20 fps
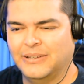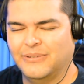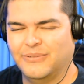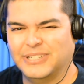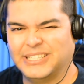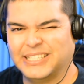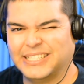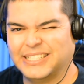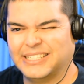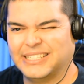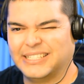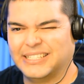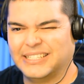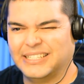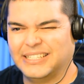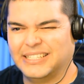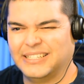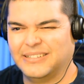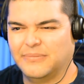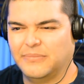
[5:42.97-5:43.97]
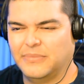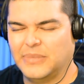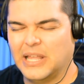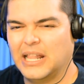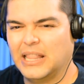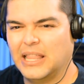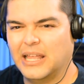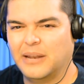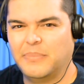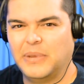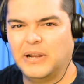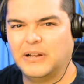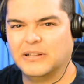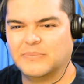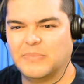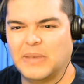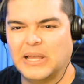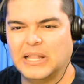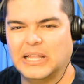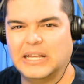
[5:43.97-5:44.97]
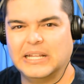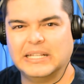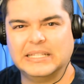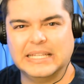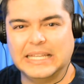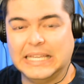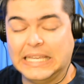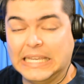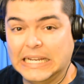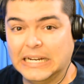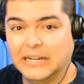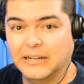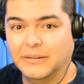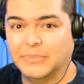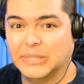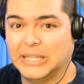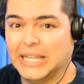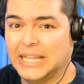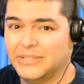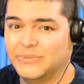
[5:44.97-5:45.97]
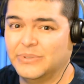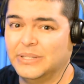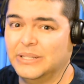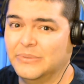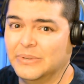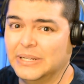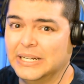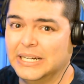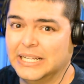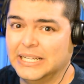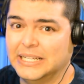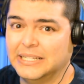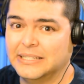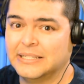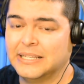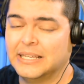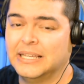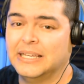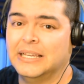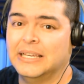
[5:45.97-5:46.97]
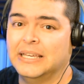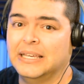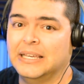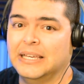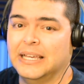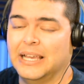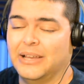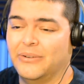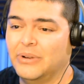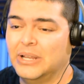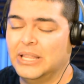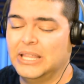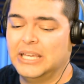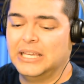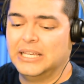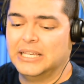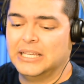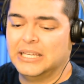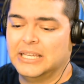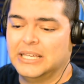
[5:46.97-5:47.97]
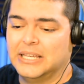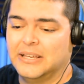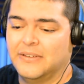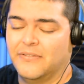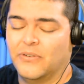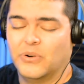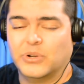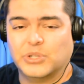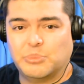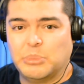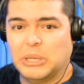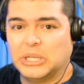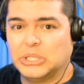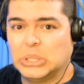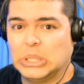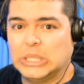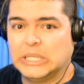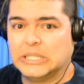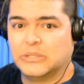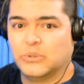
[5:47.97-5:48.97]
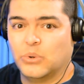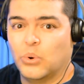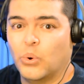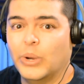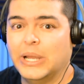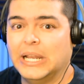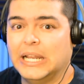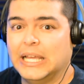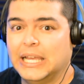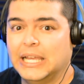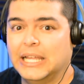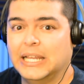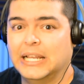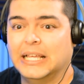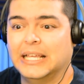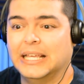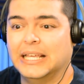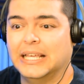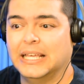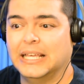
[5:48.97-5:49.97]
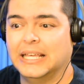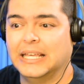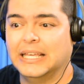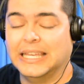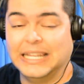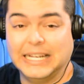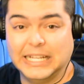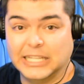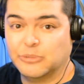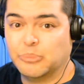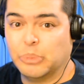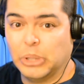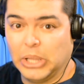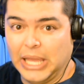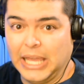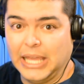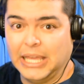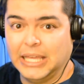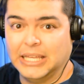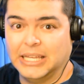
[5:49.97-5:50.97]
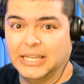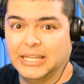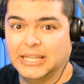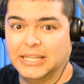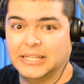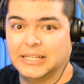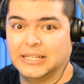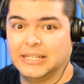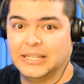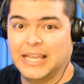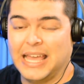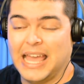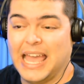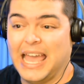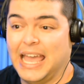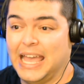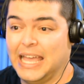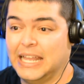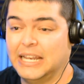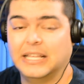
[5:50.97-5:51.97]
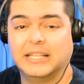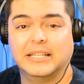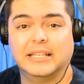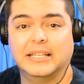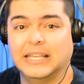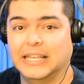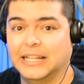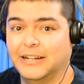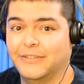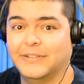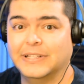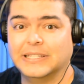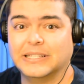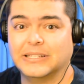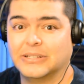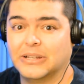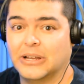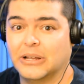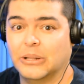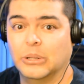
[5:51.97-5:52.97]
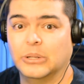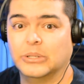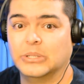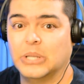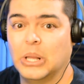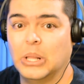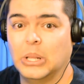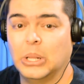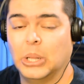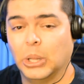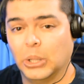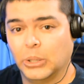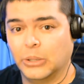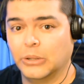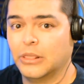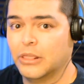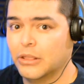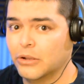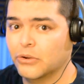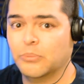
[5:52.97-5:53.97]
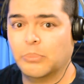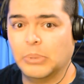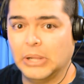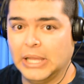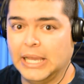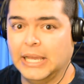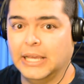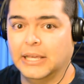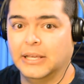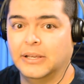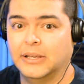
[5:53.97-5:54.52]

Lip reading: which not a lot of parents might like to hear, but that's really what it is. And really, for a specialist going in, it is play. And infants and toddlers learn through play.